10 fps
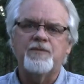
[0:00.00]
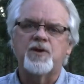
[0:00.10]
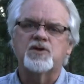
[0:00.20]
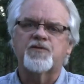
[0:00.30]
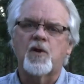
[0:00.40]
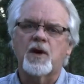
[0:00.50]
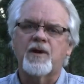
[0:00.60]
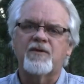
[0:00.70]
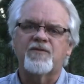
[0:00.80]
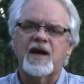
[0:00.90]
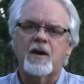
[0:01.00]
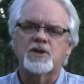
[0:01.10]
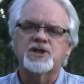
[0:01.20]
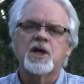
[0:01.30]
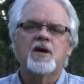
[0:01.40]
up those foreground
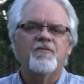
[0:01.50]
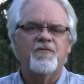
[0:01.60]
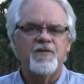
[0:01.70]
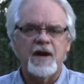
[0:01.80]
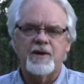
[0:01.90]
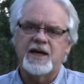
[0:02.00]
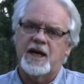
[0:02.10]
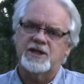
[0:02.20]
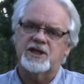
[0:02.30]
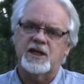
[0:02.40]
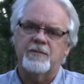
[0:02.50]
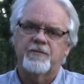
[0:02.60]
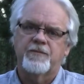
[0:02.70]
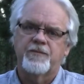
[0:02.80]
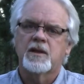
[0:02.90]
flowers very nicely.
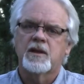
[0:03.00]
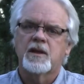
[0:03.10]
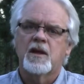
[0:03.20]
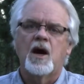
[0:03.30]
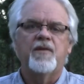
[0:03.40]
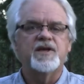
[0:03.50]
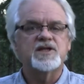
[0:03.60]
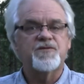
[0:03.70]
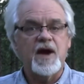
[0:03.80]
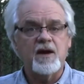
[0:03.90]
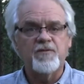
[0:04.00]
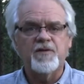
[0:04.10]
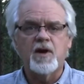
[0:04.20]
On this final